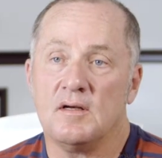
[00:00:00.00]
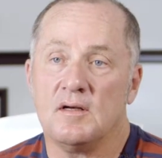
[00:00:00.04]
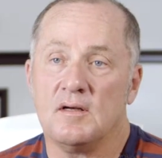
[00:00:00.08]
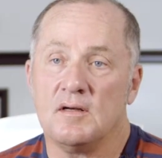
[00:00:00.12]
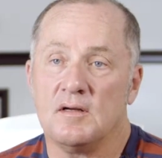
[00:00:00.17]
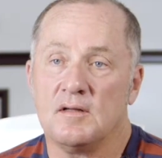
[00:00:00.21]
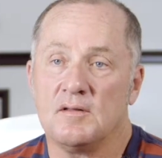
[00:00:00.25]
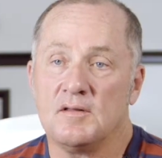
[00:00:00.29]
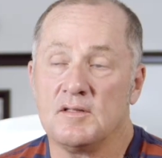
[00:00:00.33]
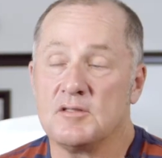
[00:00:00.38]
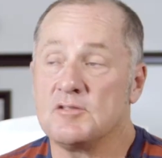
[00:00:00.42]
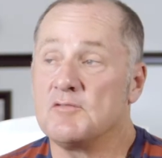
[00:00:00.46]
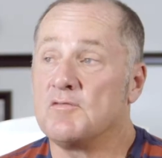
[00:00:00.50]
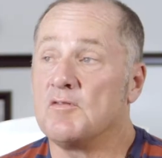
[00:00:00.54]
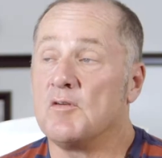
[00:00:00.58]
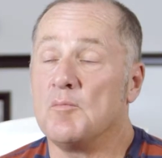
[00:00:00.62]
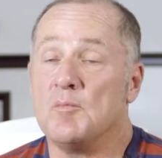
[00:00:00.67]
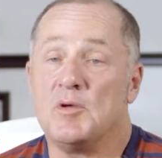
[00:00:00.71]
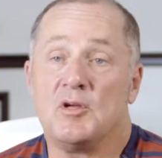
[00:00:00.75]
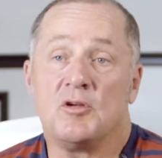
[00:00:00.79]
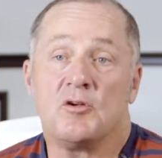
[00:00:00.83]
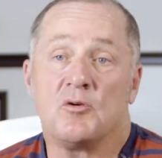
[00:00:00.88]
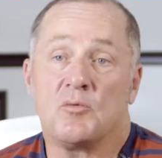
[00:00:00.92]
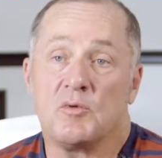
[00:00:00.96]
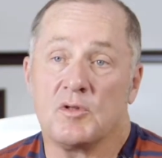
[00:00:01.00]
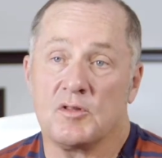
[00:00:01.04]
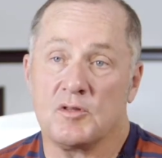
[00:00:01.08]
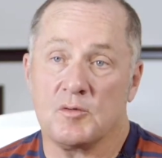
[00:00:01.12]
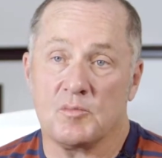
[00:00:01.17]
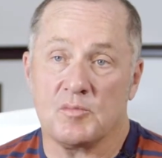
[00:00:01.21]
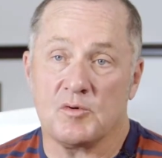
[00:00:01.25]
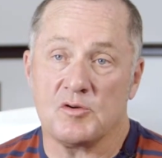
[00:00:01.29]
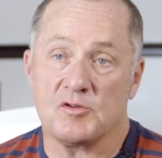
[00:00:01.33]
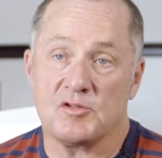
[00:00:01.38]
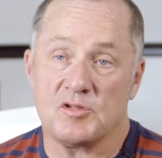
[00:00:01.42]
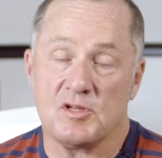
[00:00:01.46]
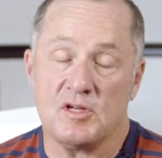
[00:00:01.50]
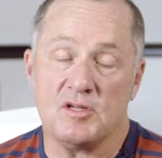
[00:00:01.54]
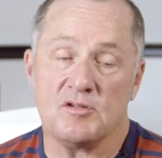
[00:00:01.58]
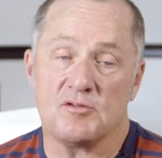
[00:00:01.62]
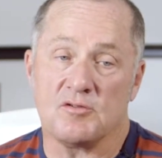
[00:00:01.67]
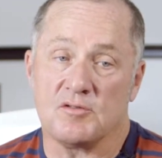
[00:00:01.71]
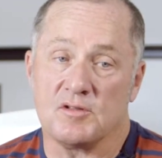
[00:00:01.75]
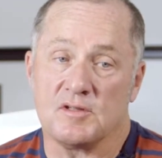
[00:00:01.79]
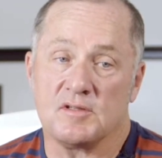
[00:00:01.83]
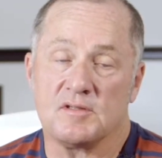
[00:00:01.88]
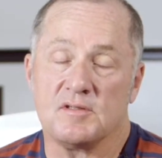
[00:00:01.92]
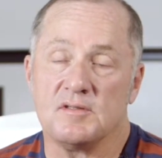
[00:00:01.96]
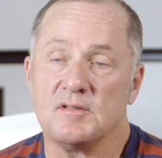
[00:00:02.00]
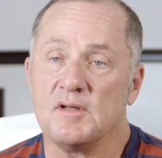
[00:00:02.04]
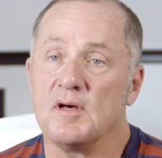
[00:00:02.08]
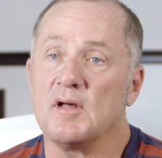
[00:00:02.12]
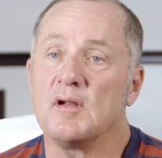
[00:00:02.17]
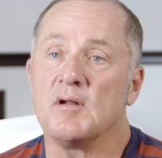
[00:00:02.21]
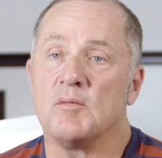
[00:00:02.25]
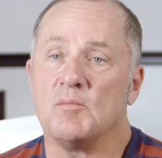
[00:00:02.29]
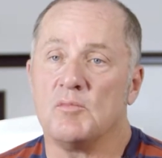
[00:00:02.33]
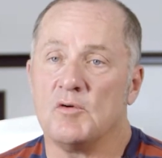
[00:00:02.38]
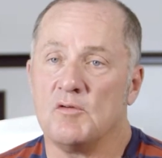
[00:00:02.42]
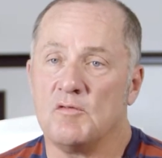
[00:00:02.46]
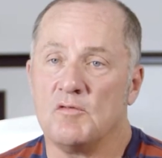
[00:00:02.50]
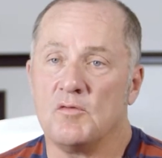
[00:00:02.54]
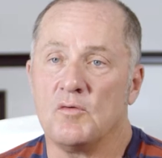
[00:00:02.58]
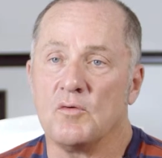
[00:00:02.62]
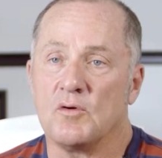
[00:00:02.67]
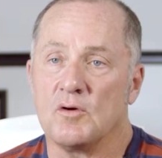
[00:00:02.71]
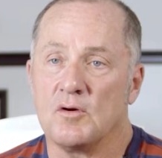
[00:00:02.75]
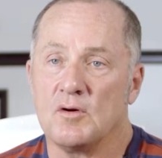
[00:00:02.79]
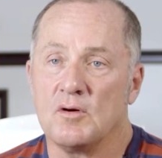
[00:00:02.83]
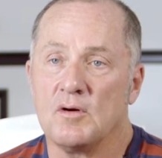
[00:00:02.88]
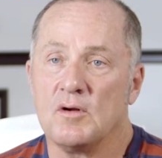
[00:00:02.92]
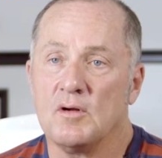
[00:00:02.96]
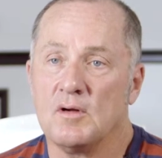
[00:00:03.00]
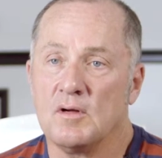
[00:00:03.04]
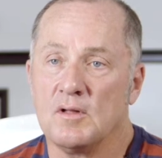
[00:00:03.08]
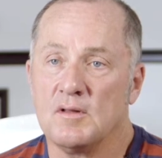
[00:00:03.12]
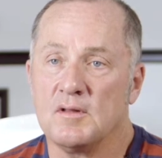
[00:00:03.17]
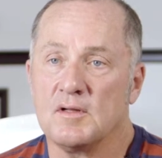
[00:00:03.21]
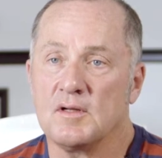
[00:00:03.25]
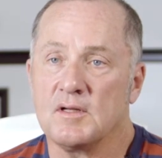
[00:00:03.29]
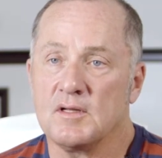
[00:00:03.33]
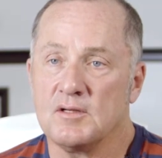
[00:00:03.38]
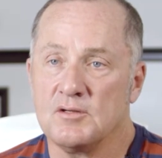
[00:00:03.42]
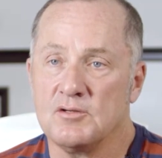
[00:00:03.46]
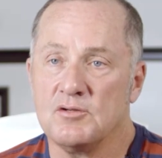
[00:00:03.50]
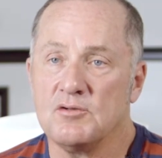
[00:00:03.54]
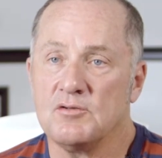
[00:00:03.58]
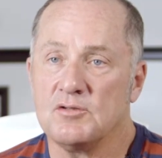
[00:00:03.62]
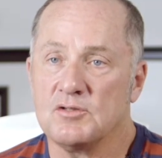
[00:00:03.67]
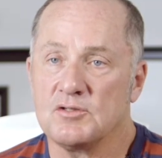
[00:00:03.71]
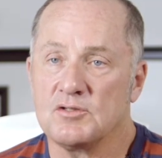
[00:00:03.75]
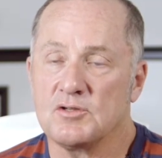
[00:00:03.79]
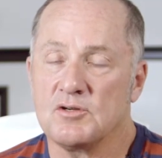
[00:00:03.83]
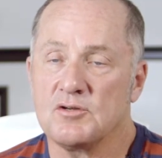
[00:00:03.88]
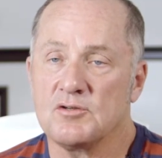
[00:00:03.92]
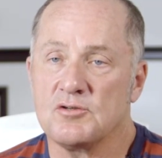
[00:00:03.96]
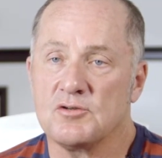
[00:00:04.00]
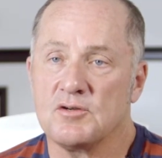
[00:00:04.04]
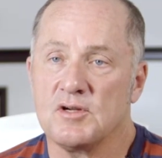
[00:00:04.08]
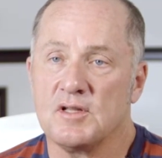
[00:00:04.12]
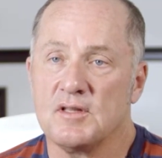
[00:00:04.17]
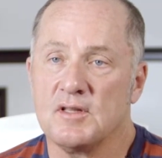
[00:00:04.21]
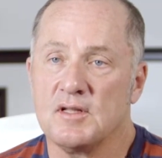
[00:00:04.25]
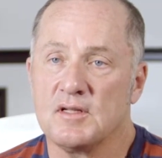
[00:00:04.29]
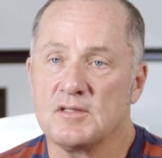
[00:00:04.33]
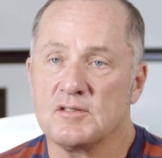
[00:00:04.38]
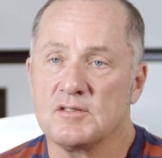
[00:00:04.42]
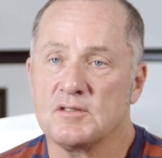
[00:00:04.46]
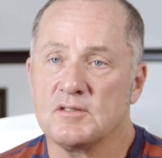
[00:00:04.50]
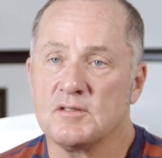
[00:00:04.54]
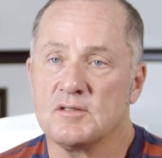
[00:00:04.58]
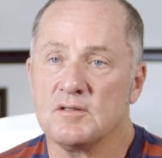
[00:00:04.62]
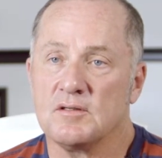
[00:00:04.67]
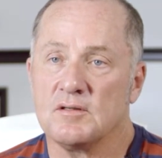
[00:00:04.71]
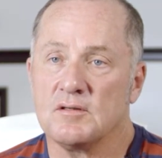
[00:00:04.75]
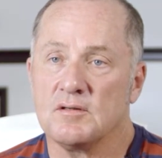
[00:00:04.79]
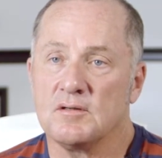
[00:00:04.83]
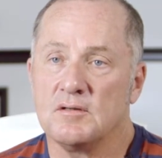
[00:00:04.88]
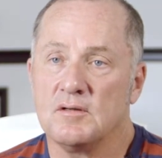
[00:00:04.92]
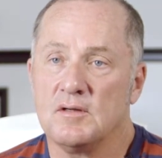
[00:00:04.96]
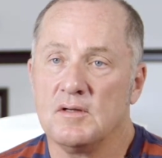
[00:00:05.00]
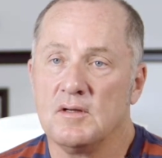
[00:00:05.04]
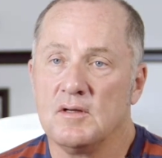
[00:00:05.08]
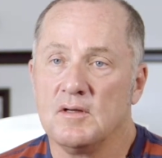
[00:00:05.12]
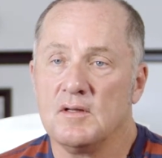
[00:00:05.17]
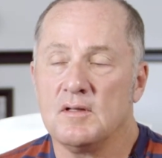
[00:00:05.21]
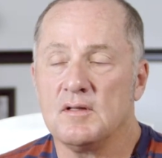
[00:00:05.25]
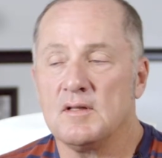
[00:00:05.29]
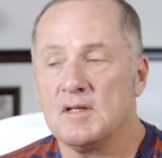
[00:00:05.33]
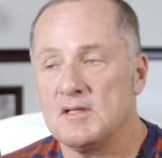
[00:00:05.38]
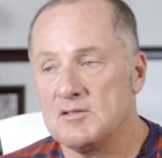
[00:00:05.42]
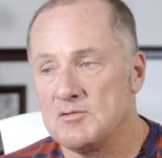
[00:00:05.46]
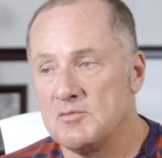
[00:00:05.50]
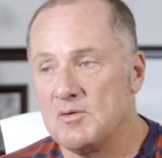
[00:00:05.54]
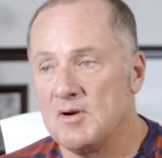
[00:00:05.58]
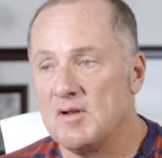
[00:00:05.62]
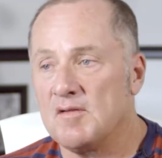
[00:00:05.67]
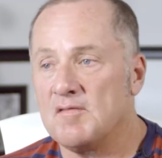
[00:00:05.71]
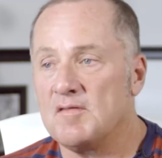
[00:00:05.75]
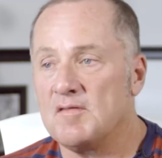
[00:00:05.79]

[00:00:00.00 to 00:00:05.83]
that's familiar with the procedure, that's done it before, that can do the surgery, and that's when I